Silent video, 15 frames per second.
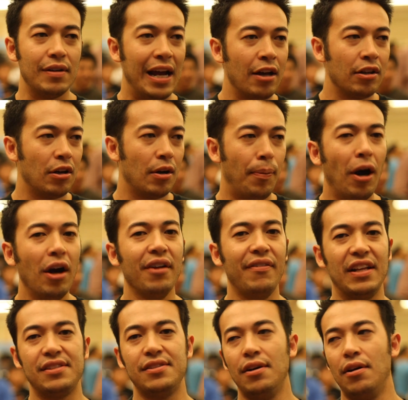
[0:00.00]
now they're a part of
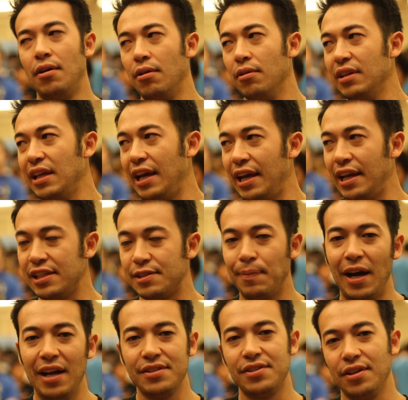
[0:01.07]
it. So they
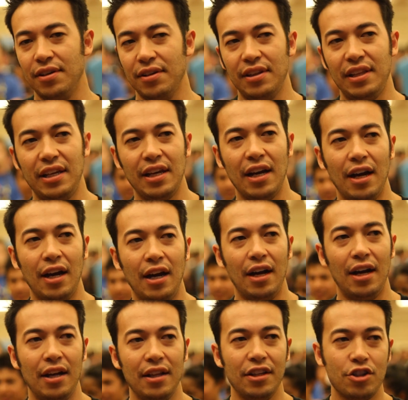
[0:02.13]
sponsor
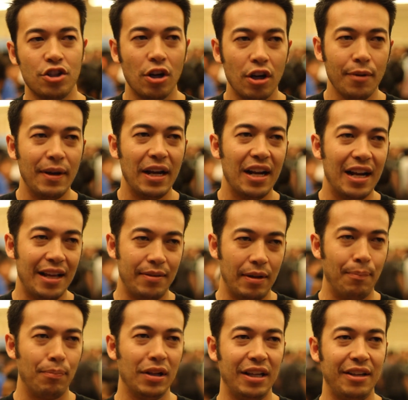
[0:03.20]
the tournament. I
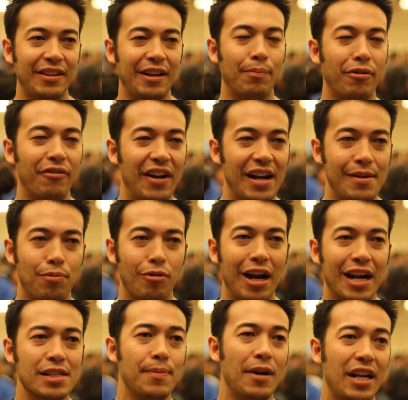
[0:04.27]
believe they're providing
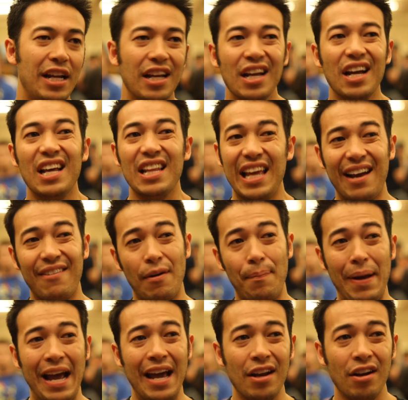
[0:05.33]
prize money. They have a
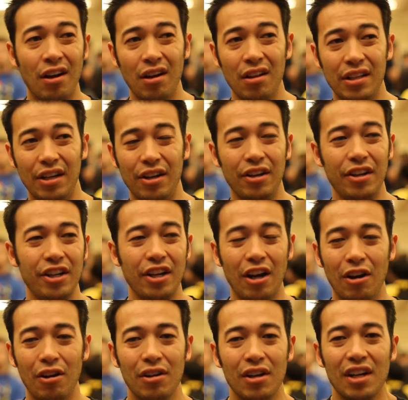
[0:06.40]
panel.
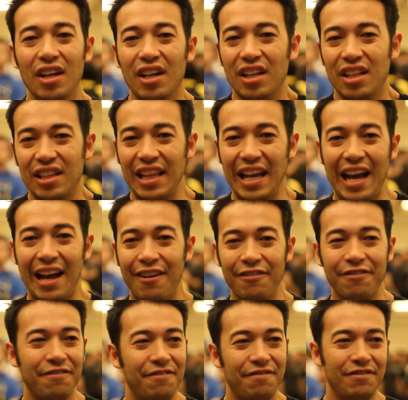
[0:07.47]
They have
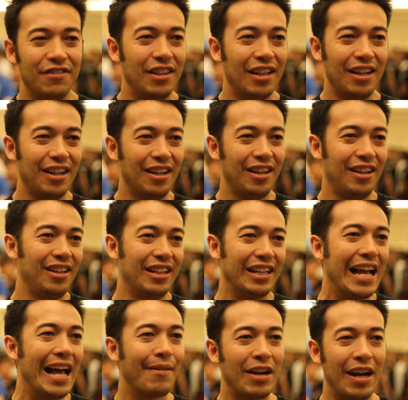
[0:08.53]
the
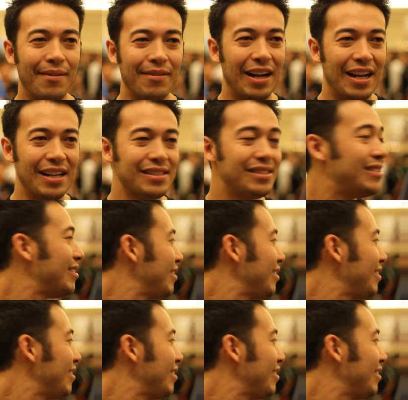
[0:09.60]
Capcom guys,